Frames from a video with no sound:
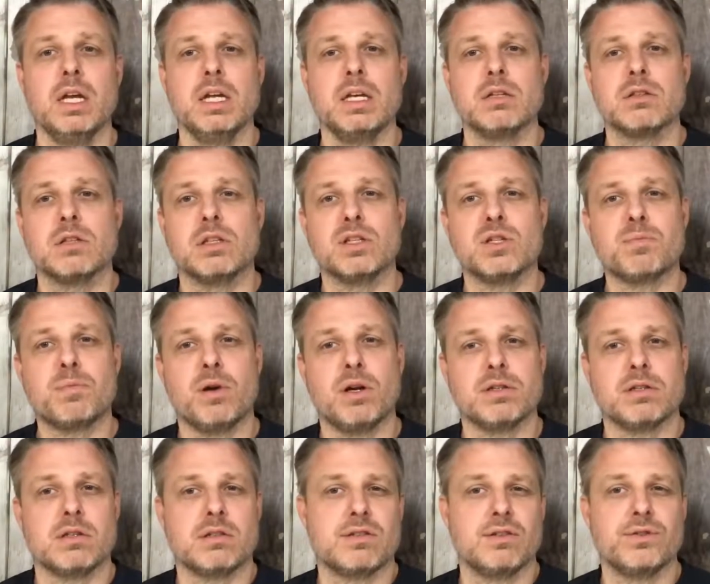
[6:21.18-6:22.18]
So this
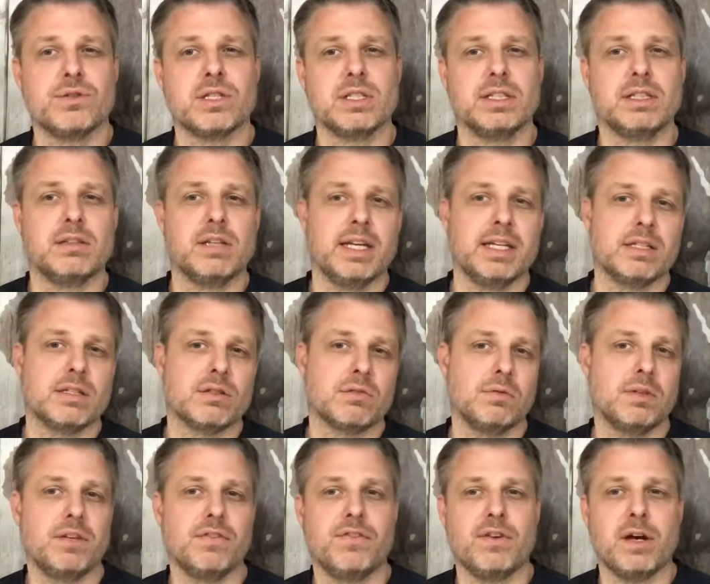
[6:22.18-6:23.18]
process usually takes
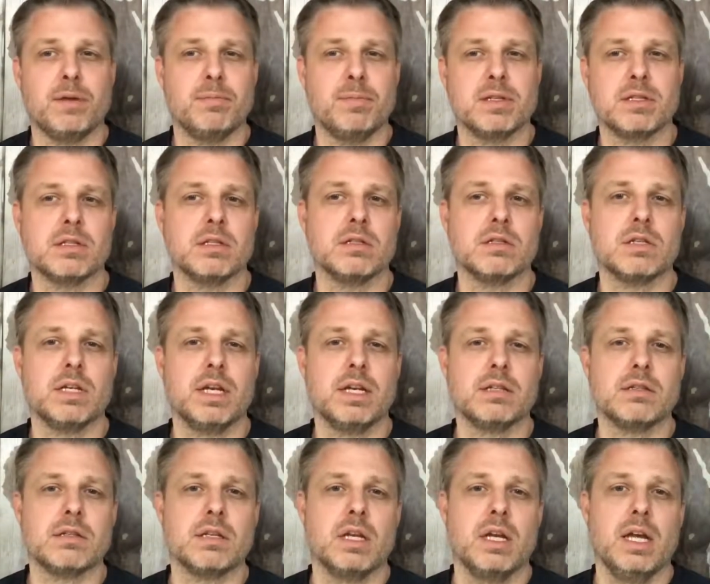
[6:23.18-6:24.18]
3 to 5 business
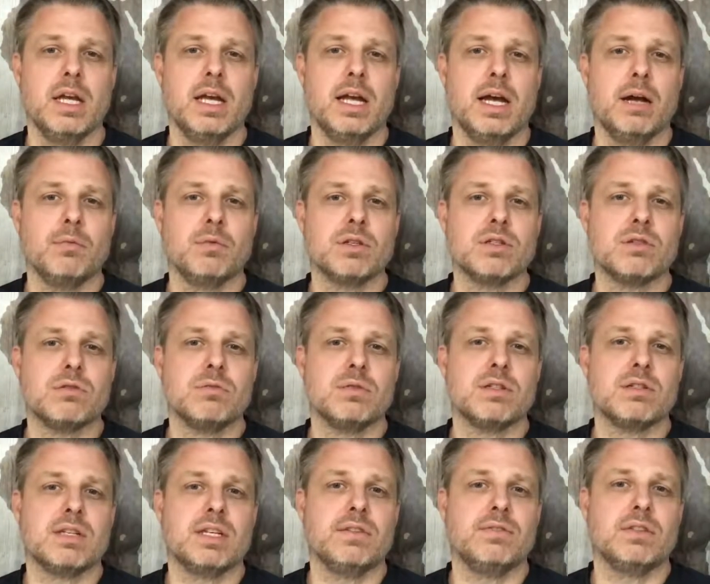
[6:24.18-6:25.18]
days. And once you
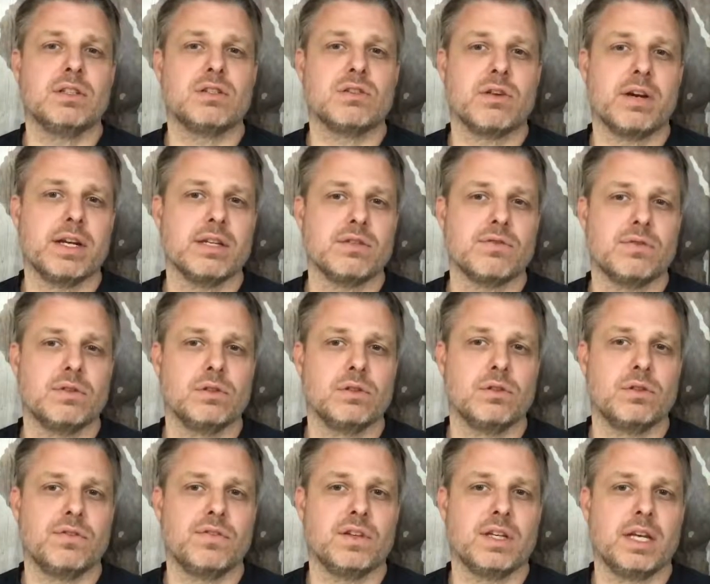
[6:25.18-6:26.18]
receive the transfer
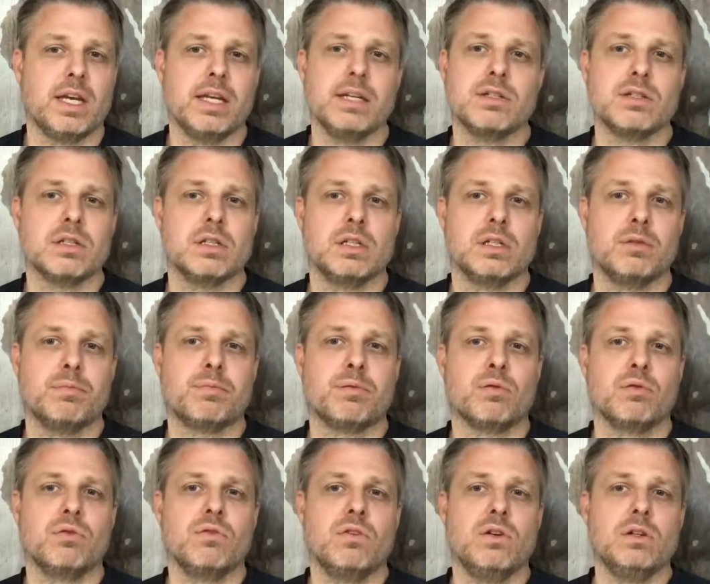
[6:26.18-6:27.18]
notification and
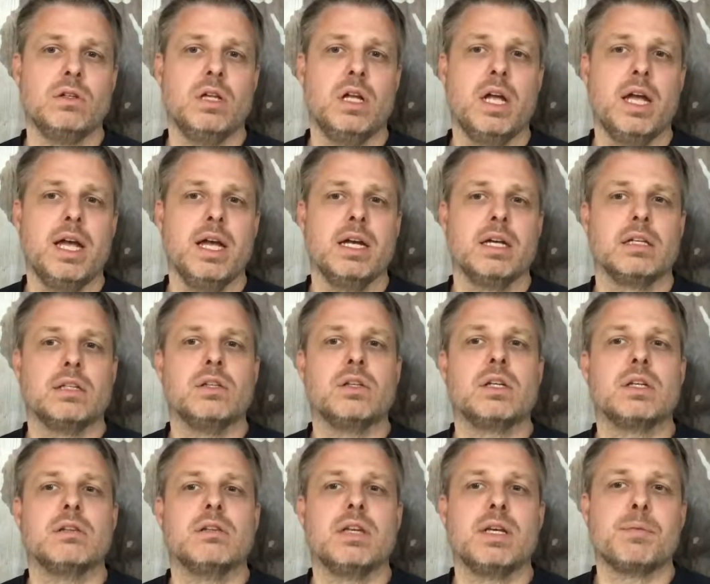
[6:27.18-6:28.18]
approval, you
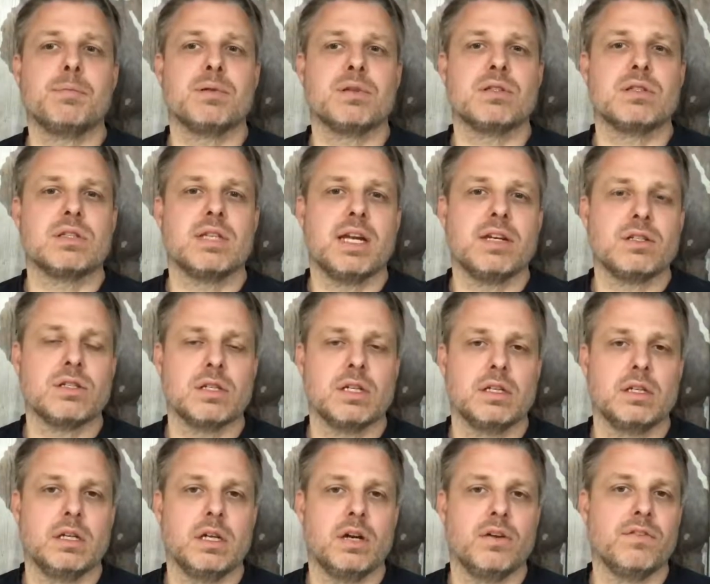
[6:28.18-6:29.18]
can take
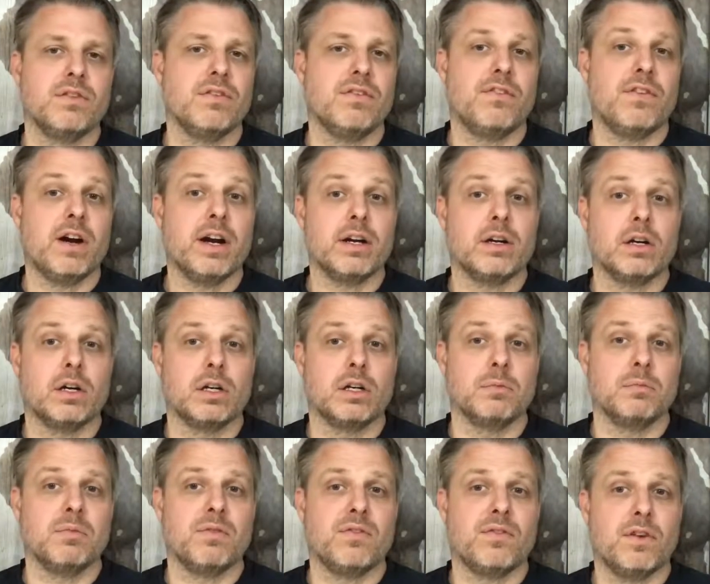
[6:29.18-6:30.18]
possession of the
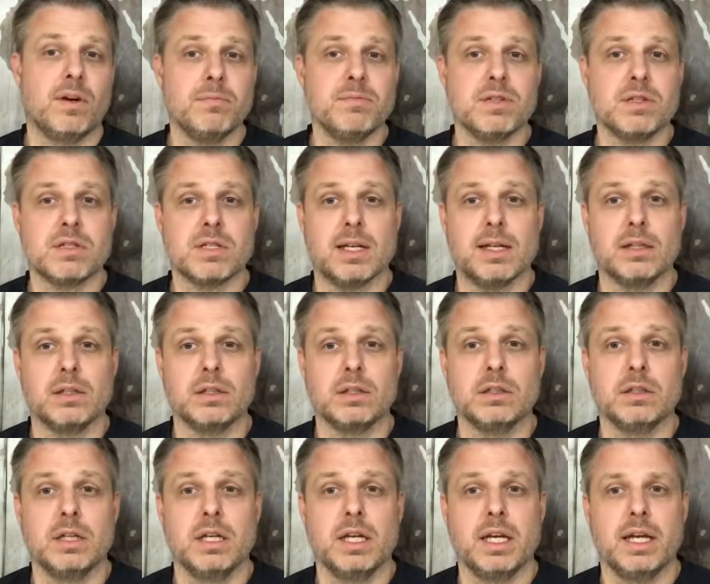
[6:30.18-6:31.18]
firearm from the seller
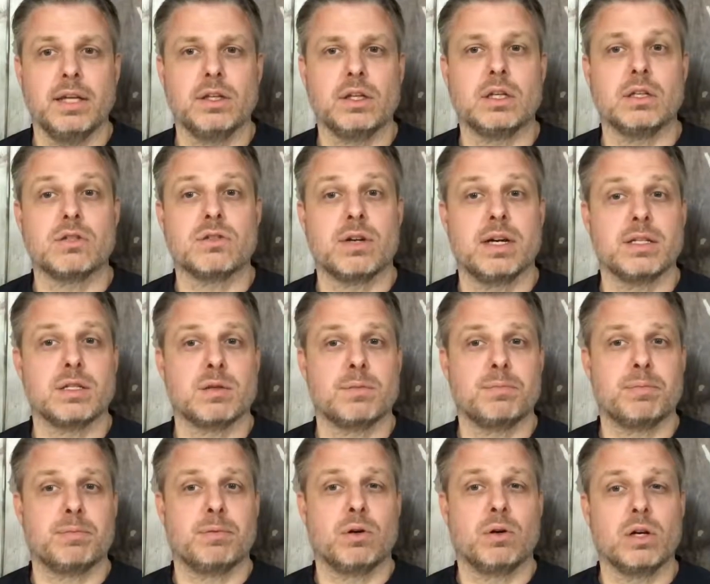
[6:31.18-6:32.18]
and you can
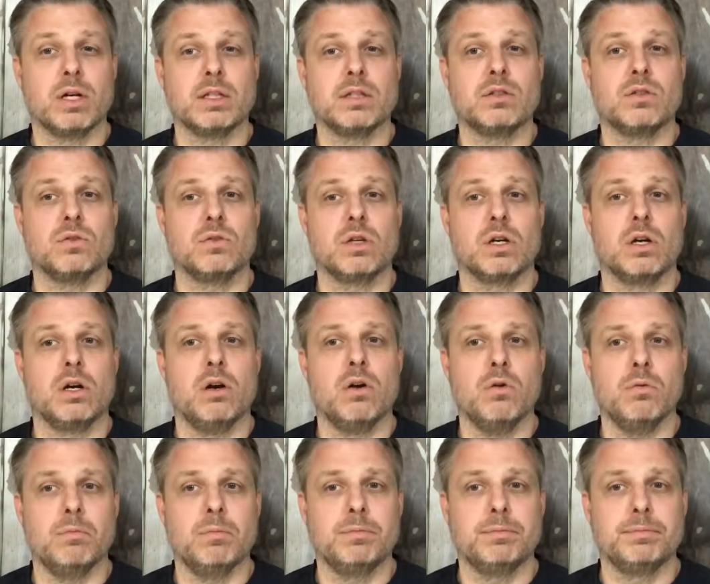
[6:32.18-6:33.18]
transport it to your
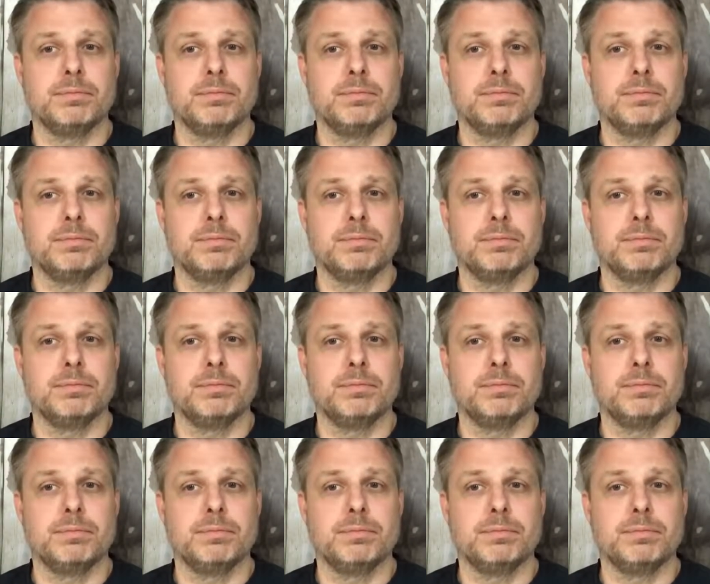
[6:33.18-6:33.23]
home.